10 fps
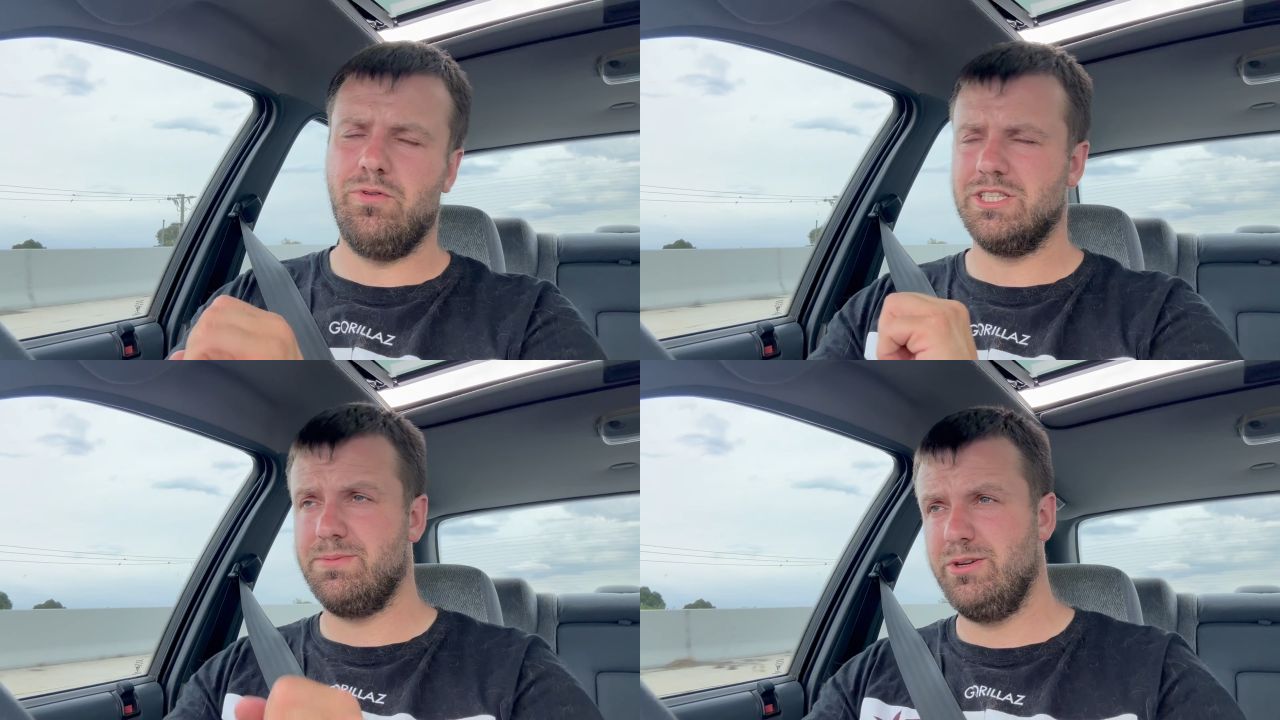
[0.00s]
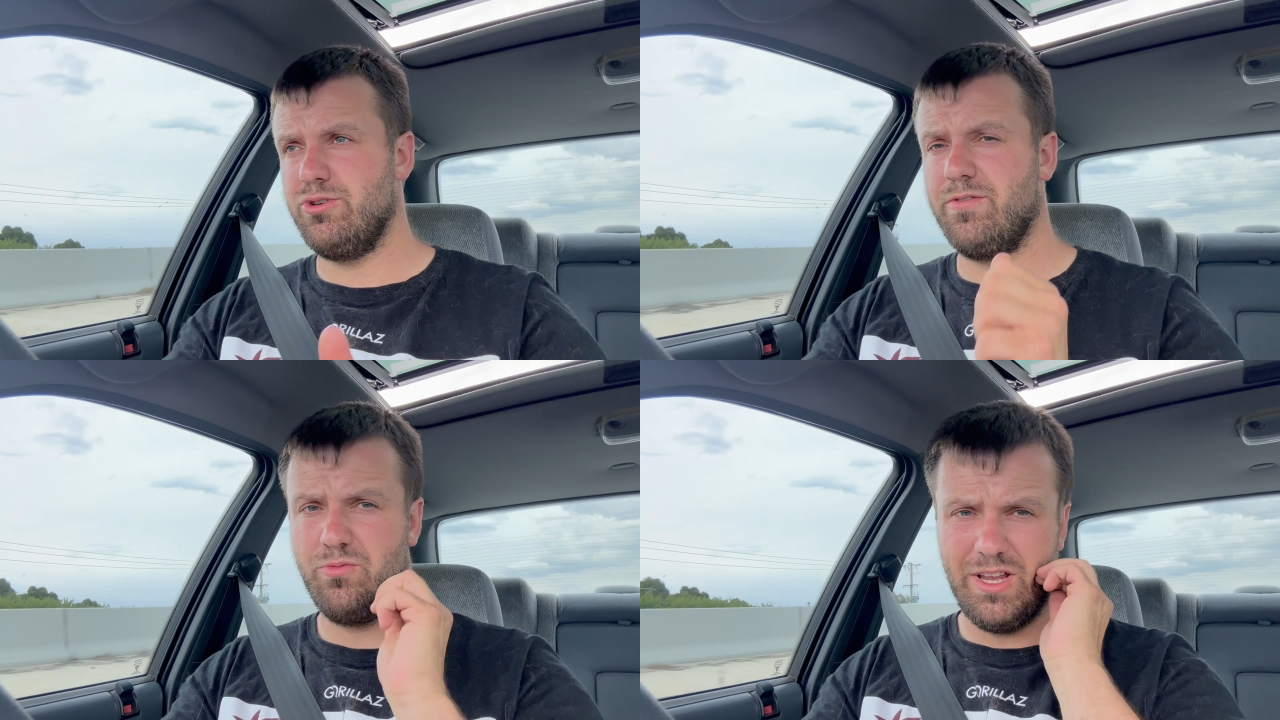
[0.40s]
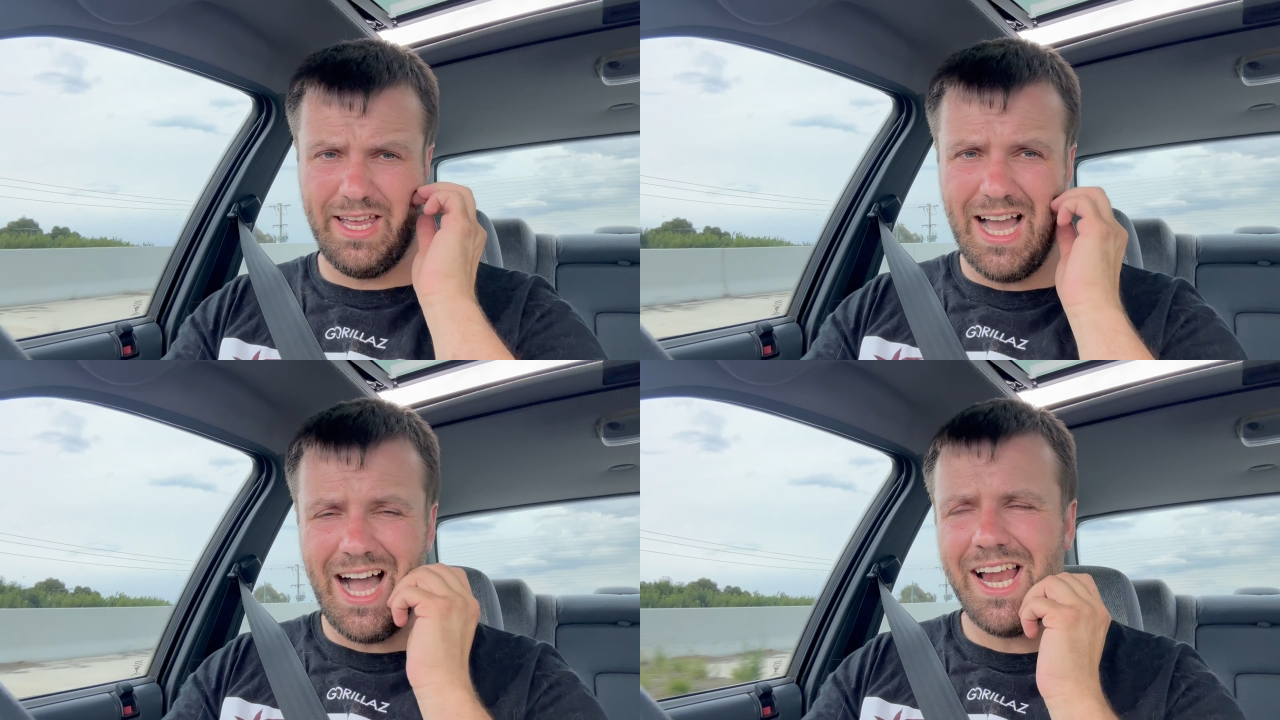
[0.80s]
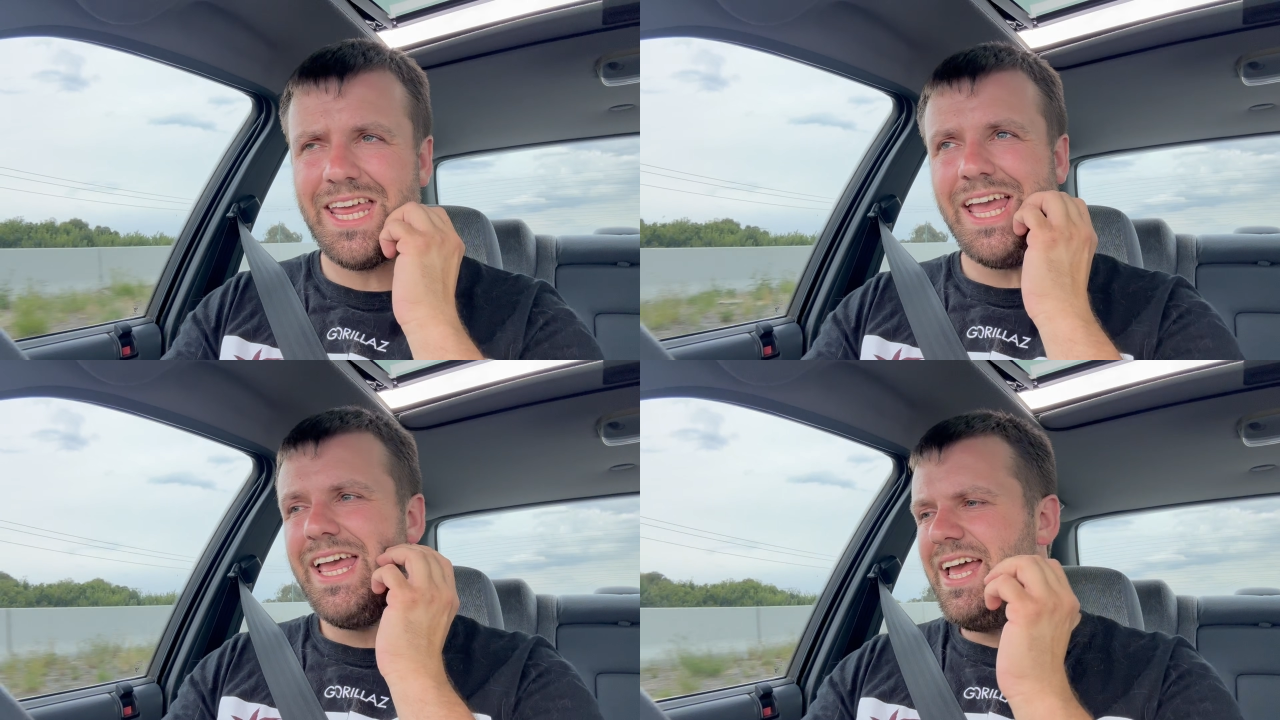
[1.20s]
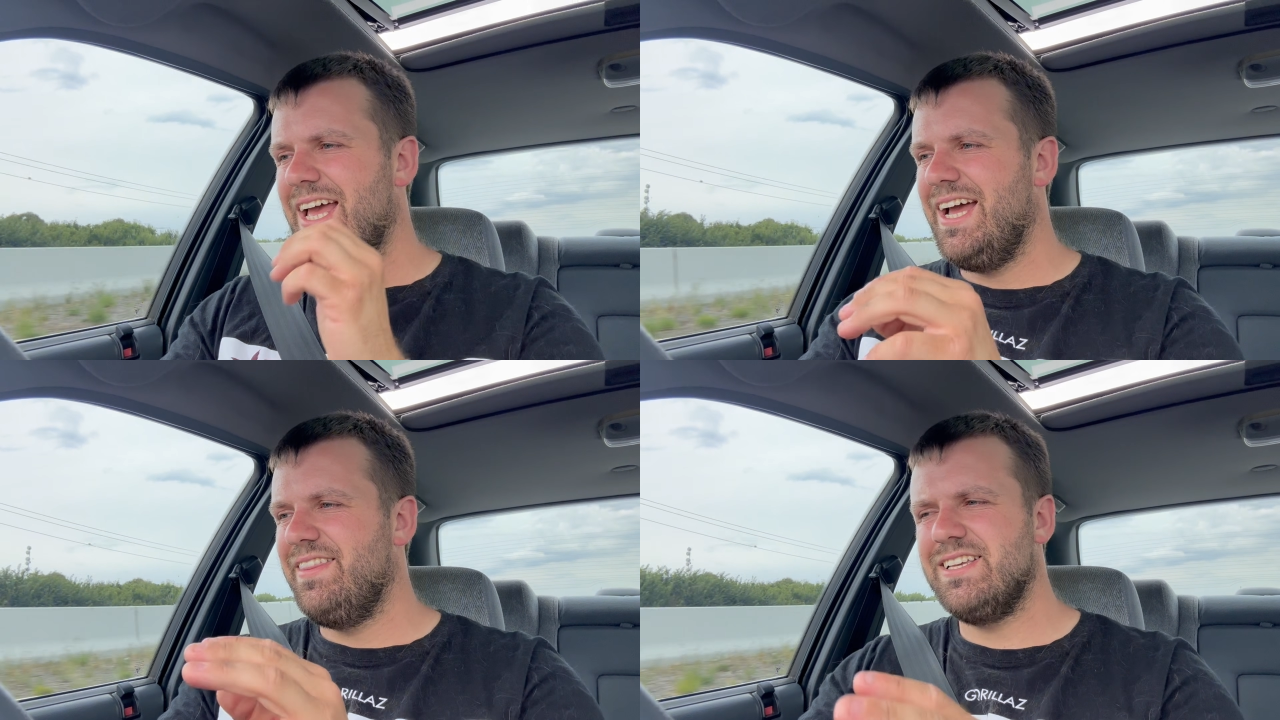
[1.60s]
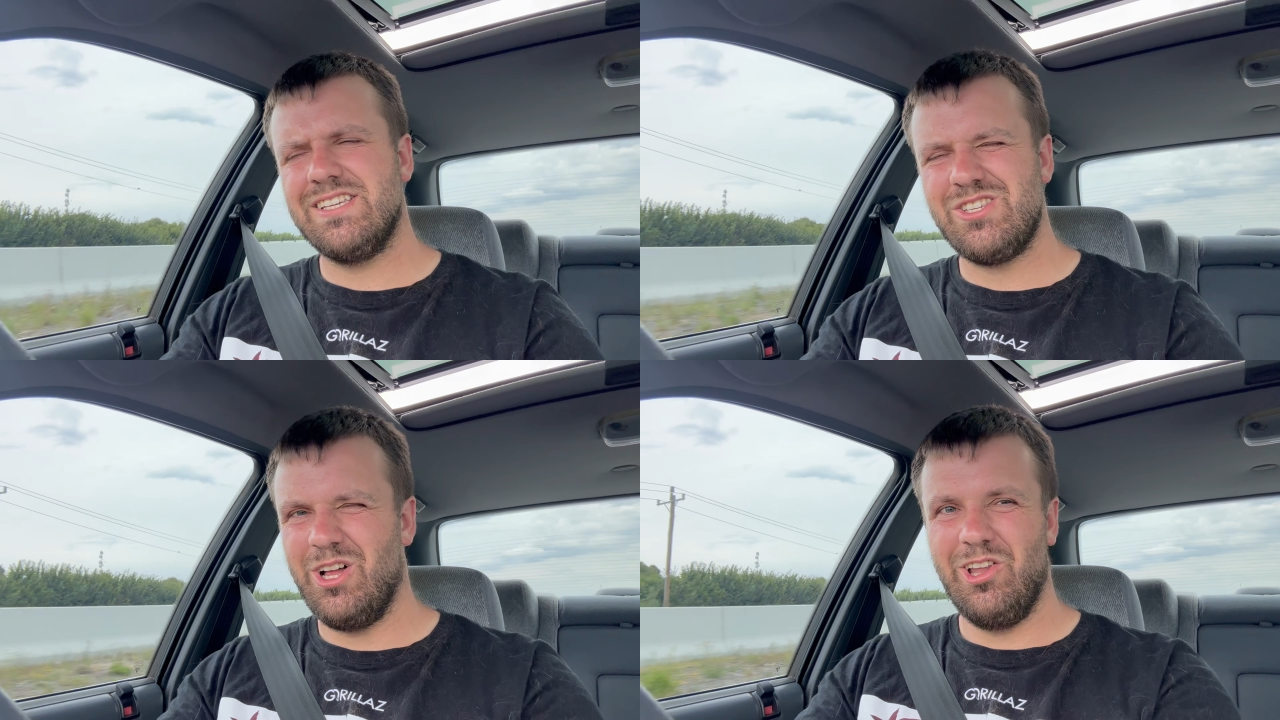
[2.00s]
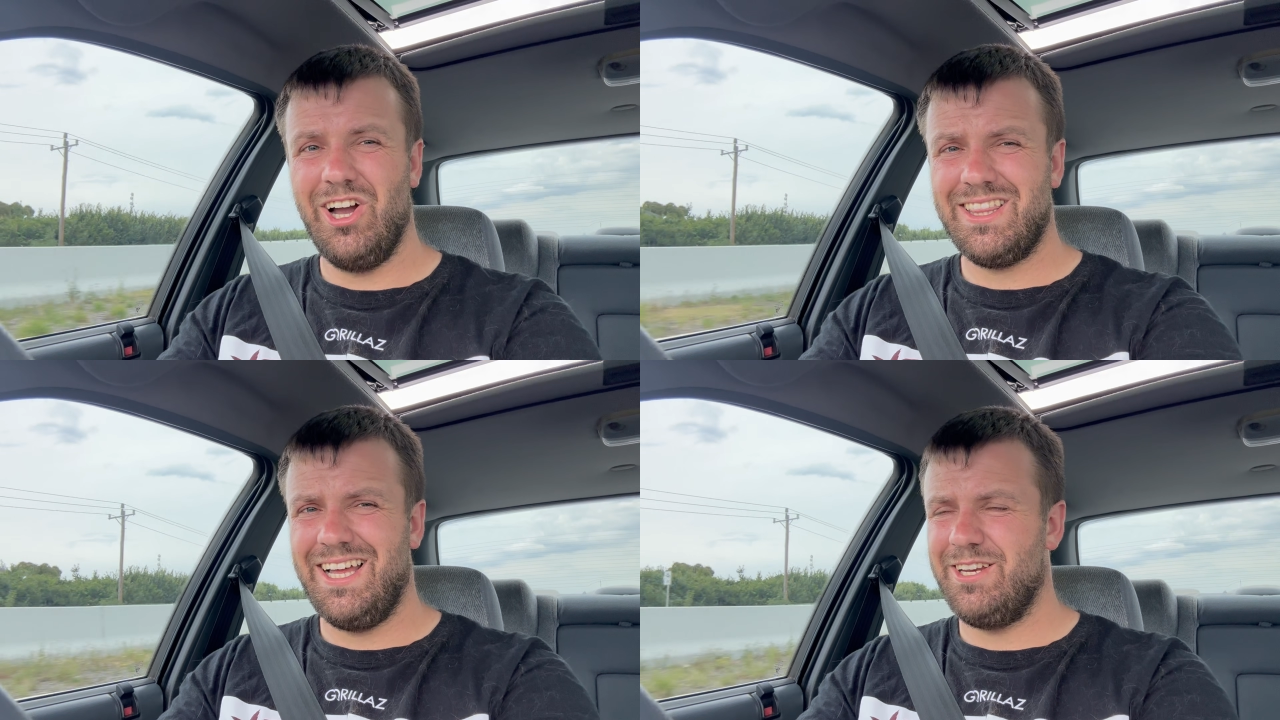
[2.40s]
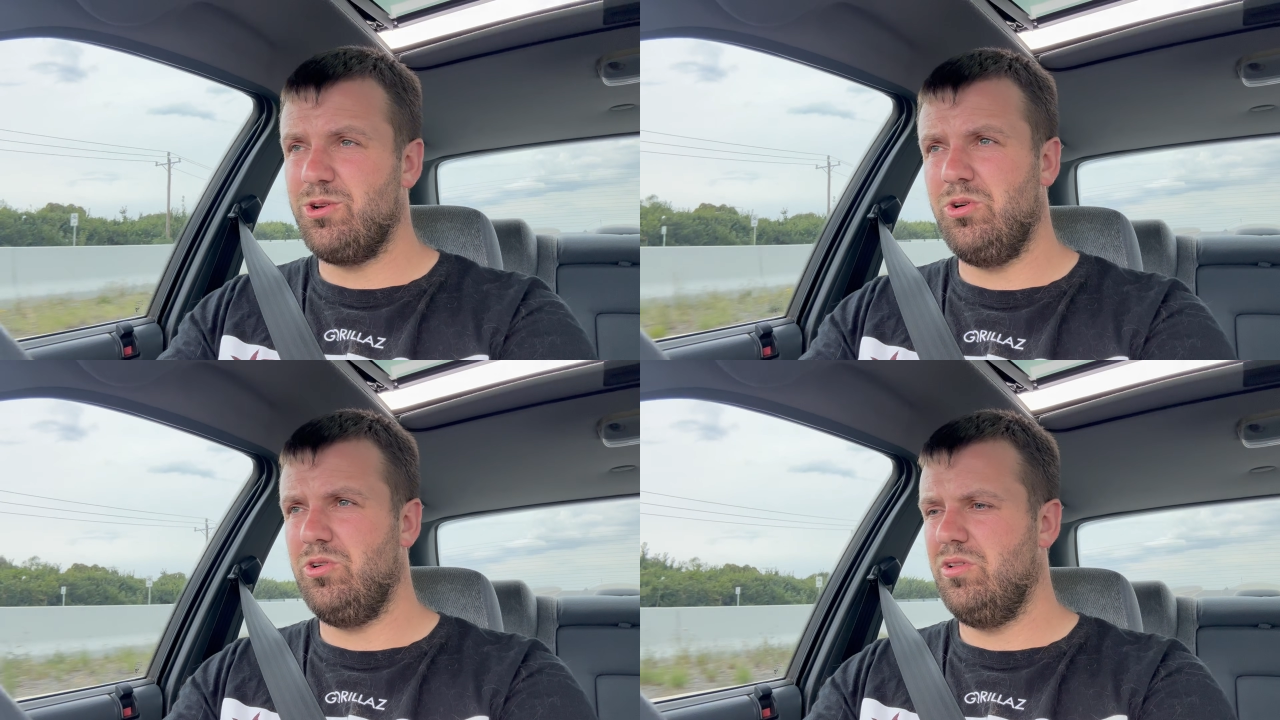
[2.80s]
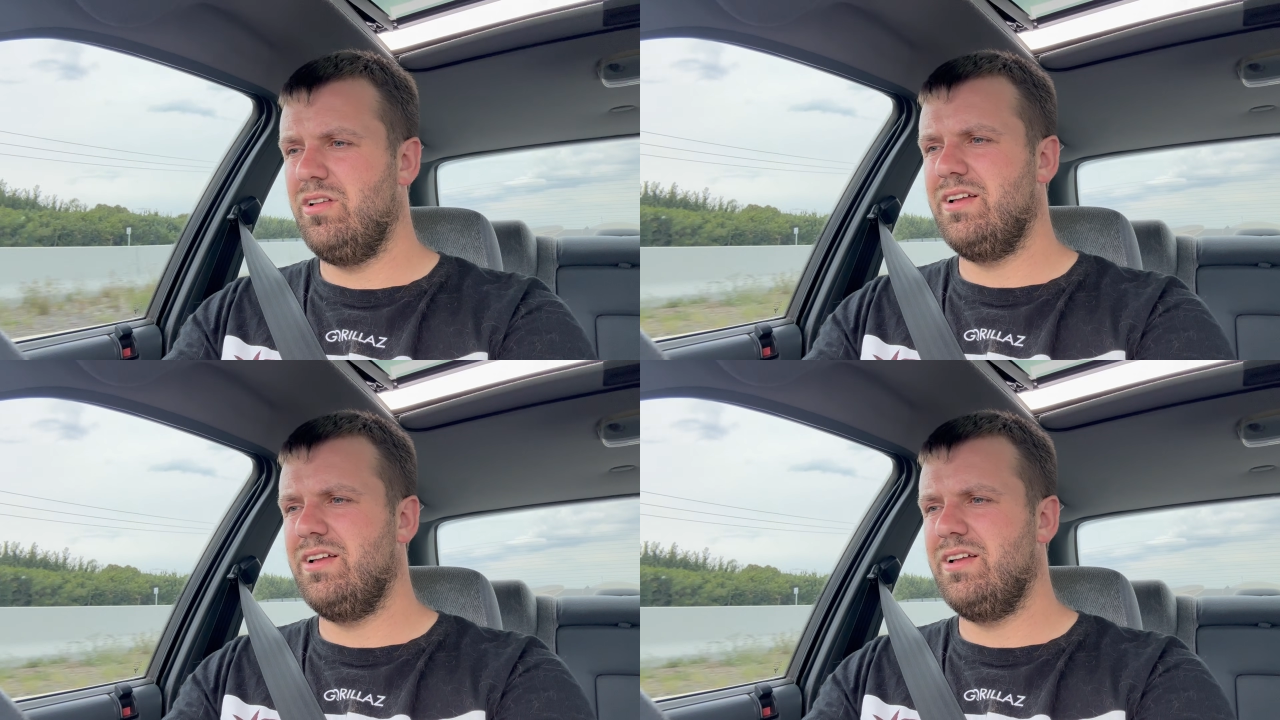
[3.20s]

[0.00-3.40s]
wants to be driven really hard, this is not like that at all.